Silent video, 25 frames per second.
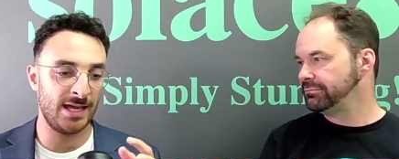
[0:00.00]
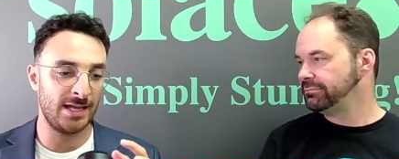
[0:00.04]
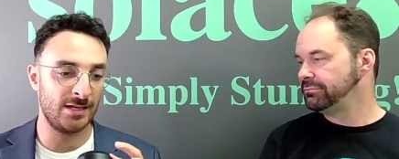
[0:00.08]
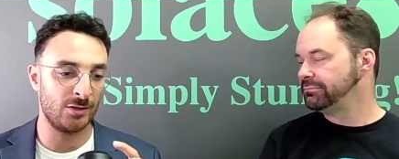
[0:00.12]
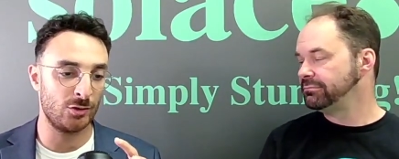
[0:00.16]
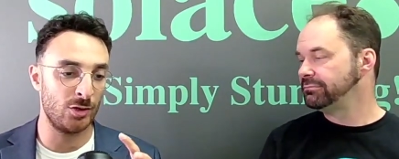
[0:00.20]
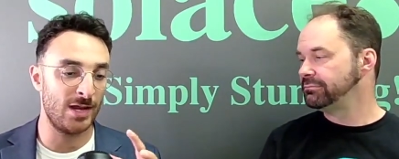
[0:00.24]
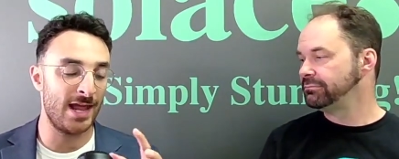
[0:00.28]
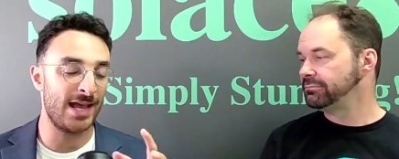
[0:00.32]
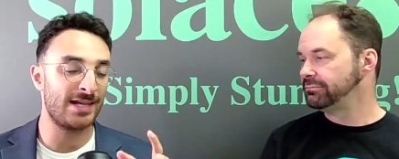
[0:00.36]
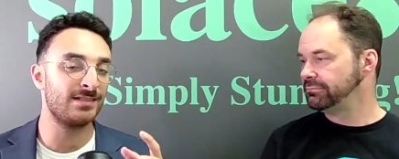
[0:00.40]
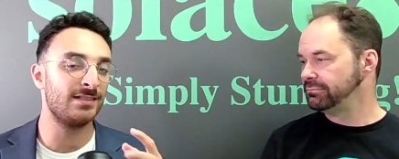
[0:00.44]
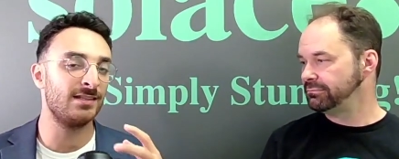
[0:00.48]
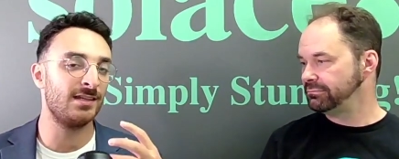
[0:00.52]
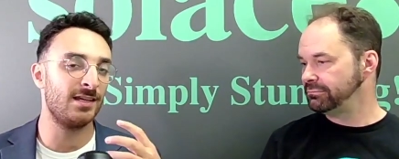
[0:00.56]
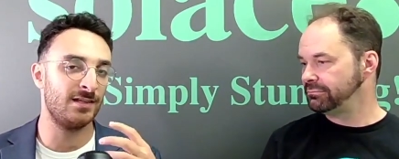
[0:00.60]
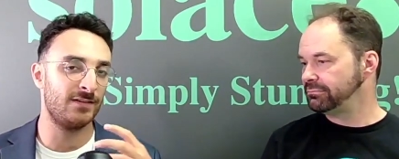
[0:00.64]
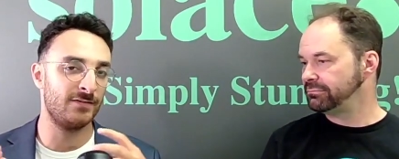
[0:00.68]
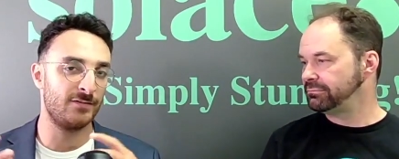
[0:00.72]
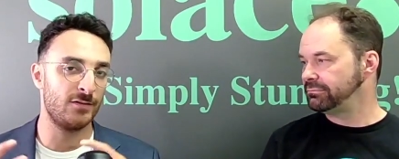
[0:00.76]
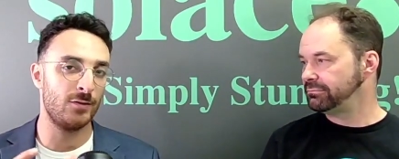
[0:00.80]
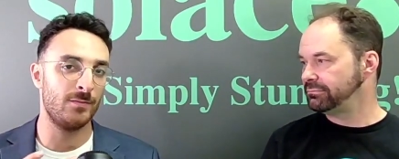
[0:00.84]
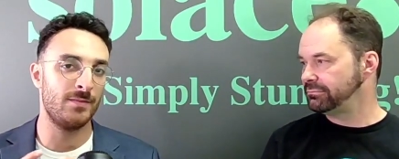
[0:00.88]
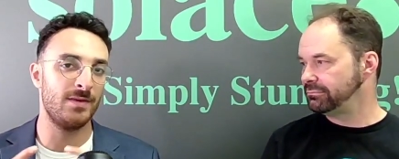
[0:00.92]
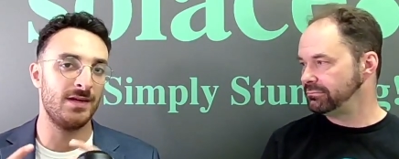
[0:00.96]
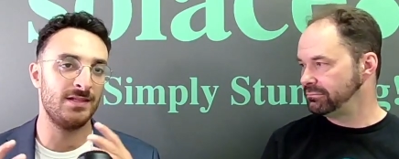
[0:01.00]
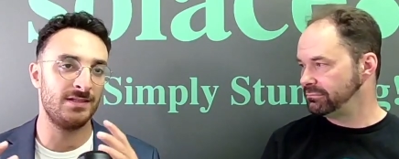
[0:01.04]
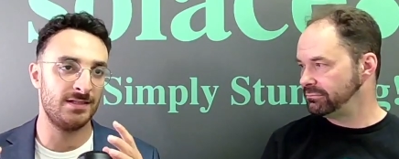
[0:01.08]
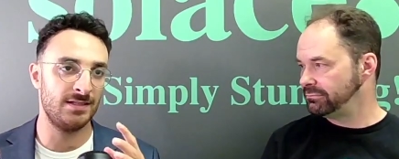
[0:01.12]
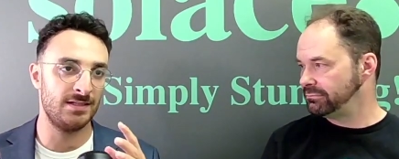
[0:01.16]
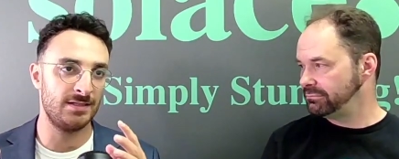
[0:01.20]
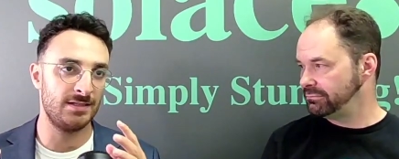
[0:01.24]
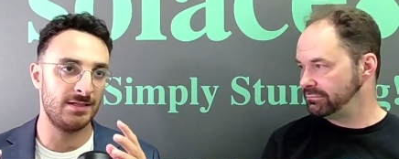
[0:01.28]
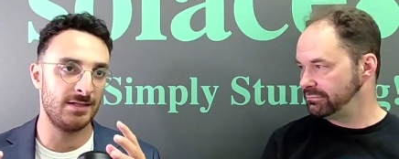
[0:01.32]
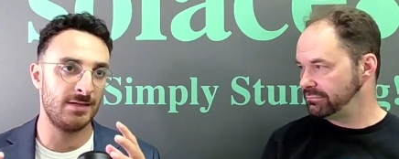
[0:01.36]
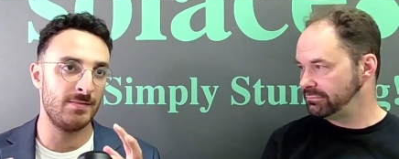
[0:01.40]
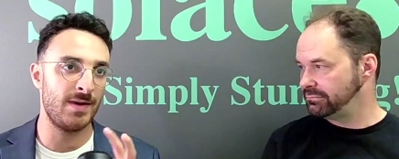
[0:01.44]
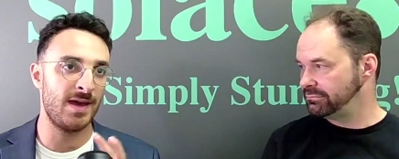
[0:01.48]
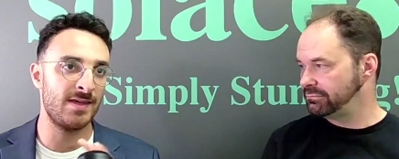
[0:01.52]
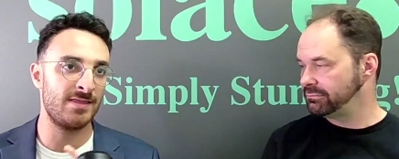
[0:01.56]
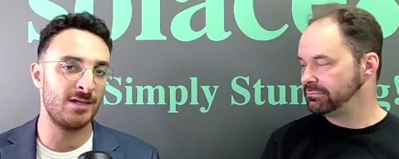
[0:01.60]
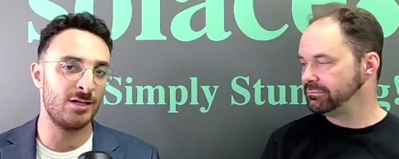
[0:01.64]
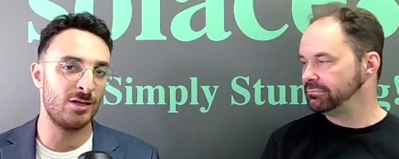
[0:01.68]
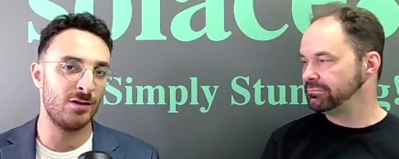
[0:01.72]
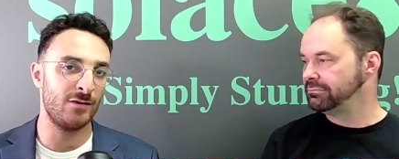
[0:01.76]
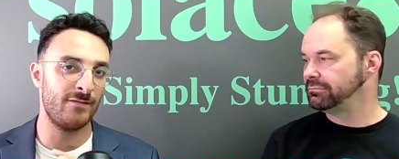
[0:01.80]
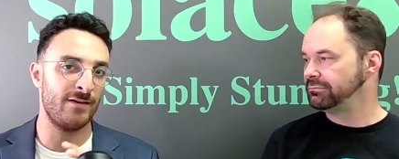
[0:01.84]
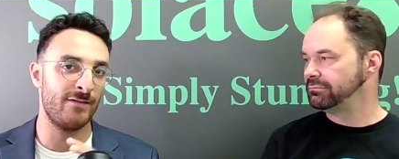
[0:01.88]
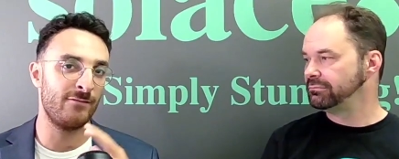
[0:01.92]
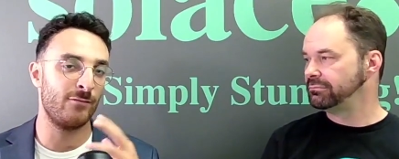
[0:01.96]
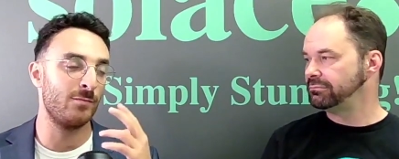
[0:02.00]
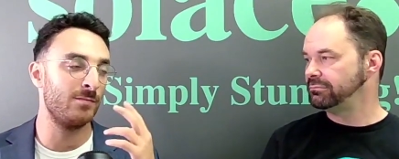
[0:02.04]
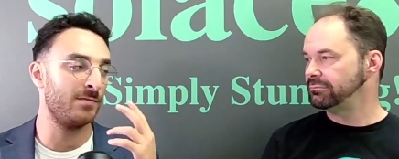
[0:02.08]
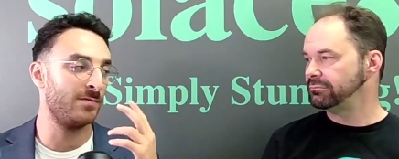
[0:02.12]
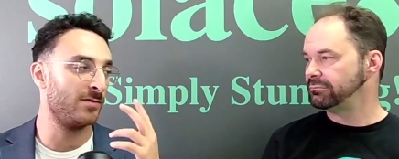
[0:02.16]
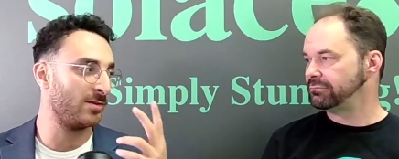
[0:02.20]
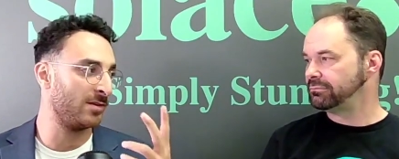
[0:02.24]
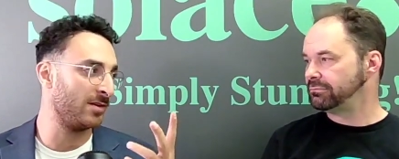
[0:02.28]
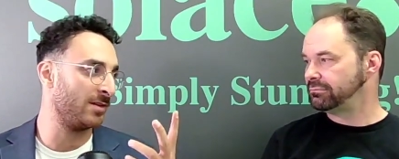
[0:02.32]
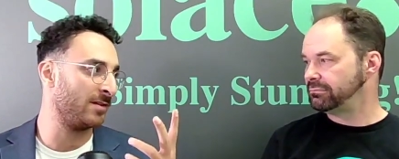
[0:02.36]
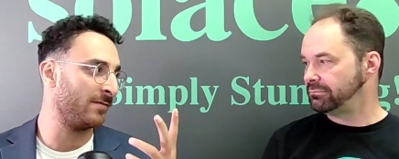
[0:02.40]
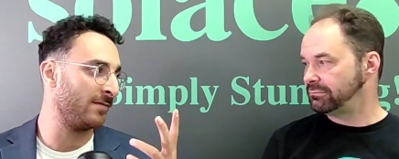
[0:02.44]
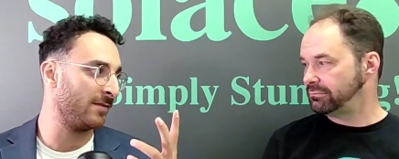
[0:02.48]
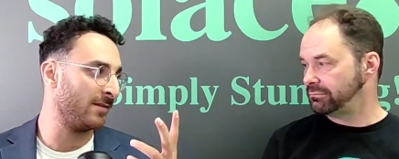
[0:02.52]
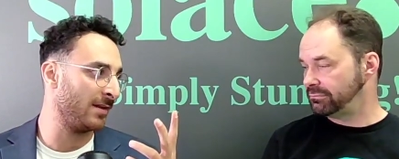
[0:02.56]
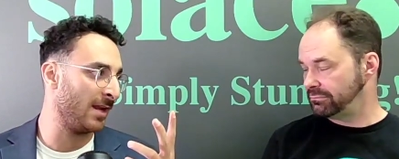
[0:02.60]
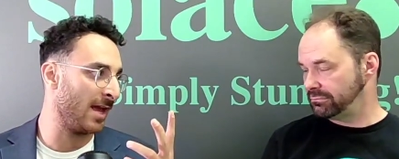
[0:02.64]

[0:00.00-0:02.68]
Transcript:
Speaker 1: and collecting it from a system, I think of it from three different